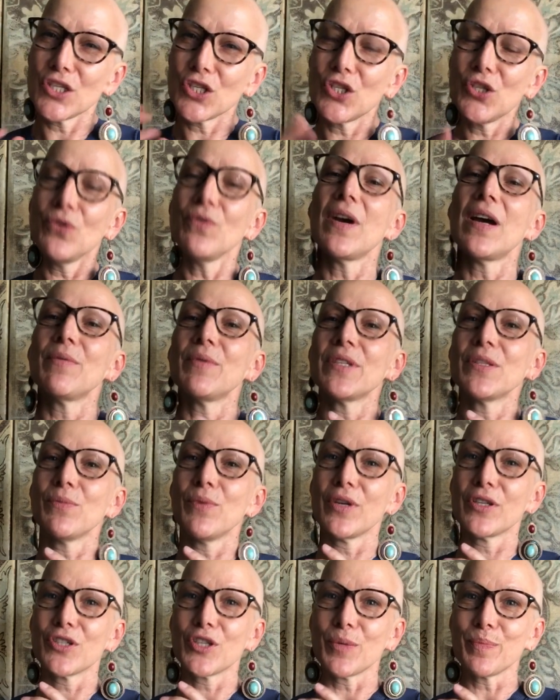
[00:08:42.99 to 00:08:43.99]
2 hours
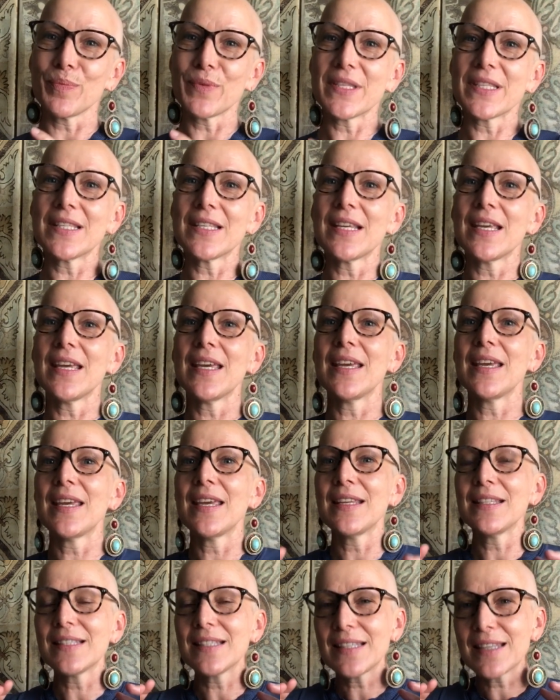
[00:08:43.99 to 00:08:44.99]
workshops,
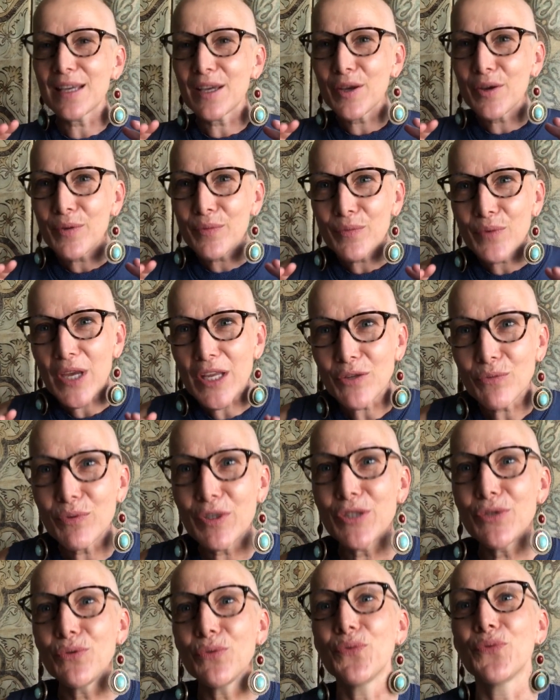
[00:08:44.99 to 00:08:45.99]
and
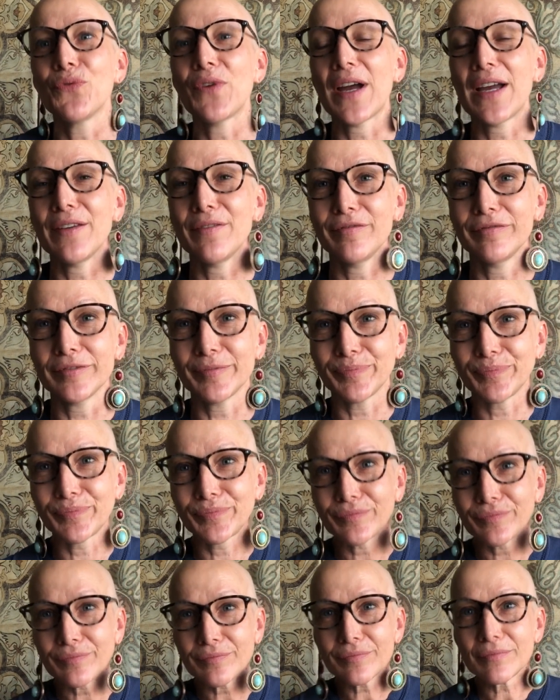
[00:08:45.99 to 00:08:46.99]
we'll do five
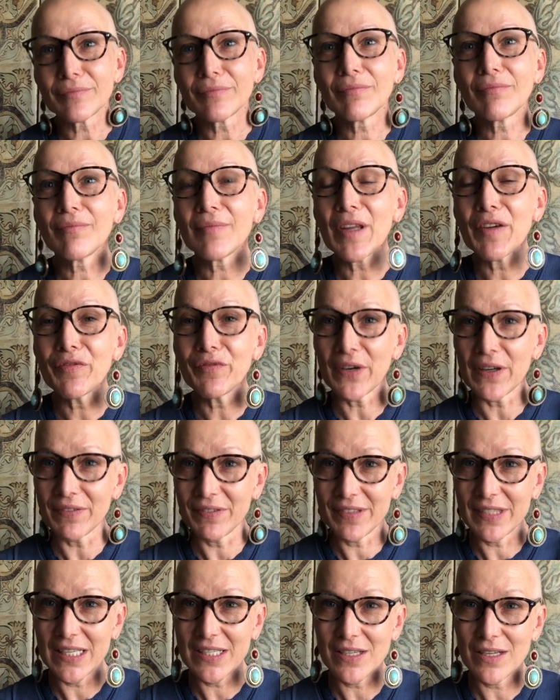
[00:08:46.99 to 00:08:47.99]

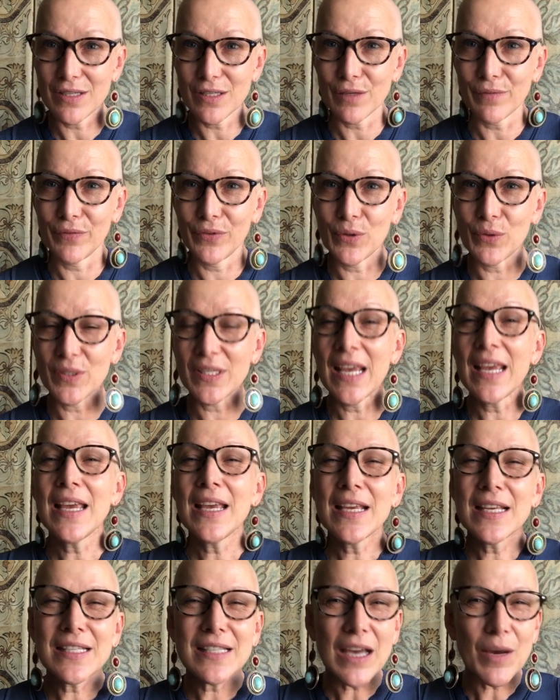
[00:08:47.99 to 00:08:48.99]
sessions of those.
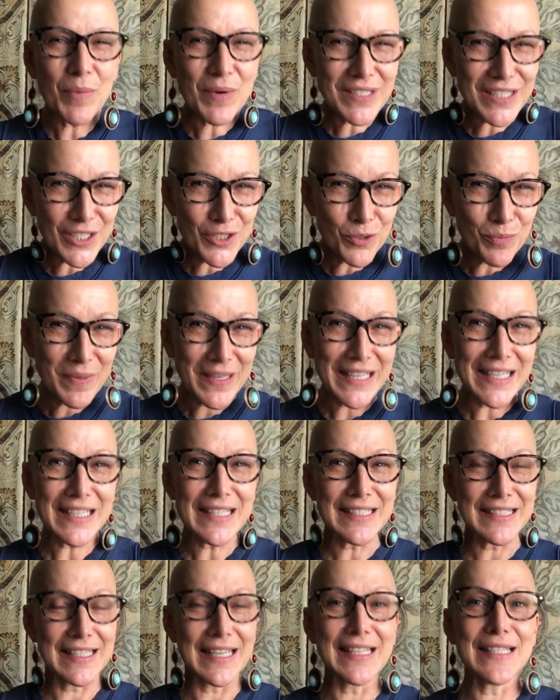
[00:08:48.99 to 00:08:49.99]
So I want it to be
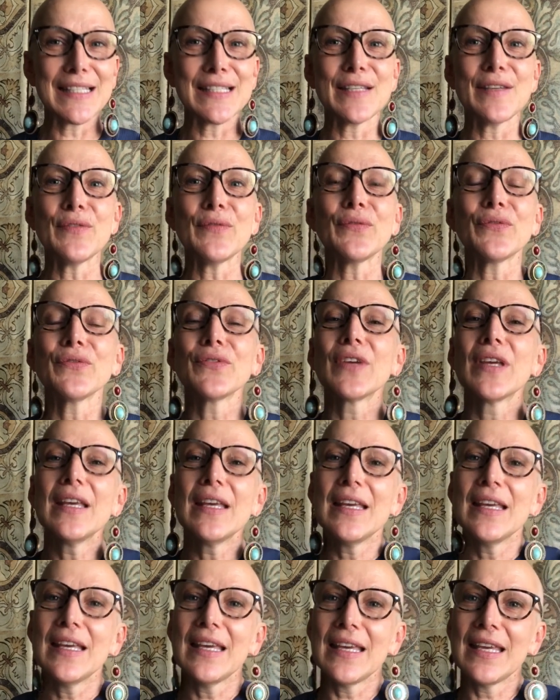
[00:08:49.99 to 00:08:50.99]
intensive,
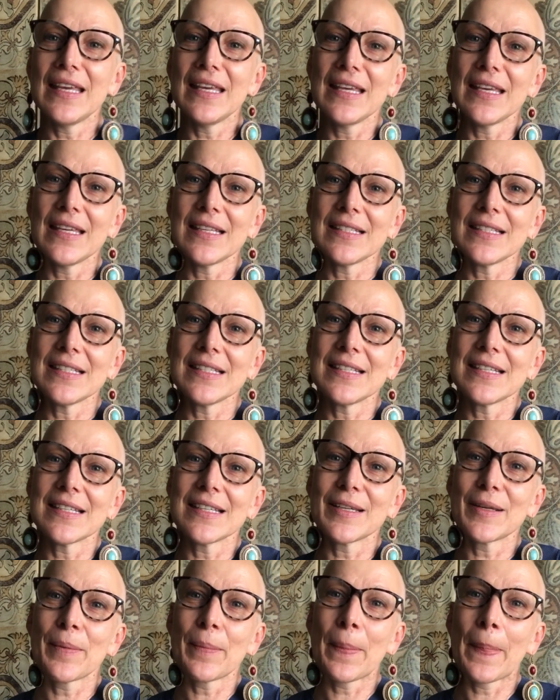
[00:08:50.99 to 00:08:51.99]
and
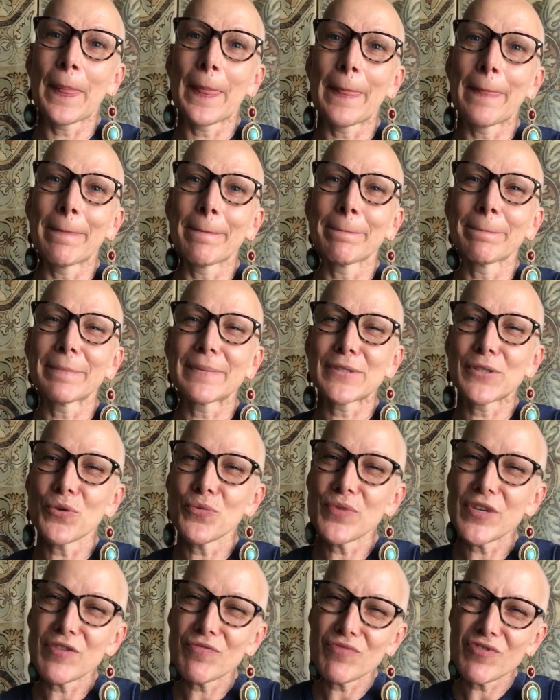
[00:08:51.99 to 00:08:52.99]
so
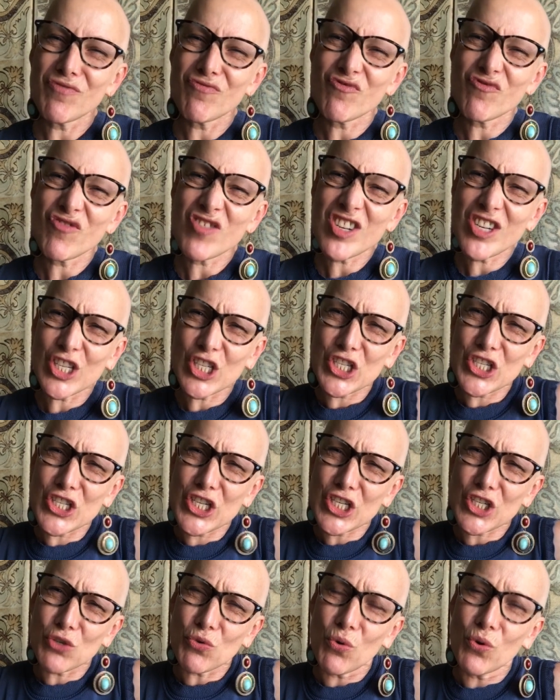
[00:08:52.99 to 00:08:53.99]
we really
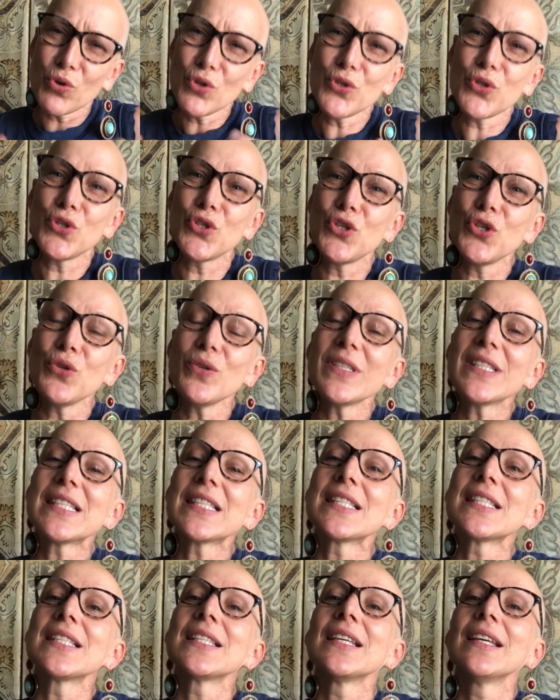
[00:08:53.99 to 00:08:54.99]
get all the
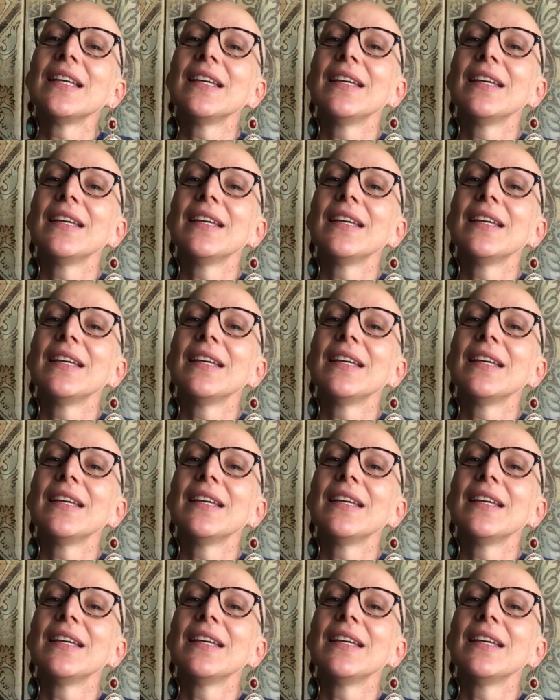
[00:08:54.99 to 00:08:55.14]
juice,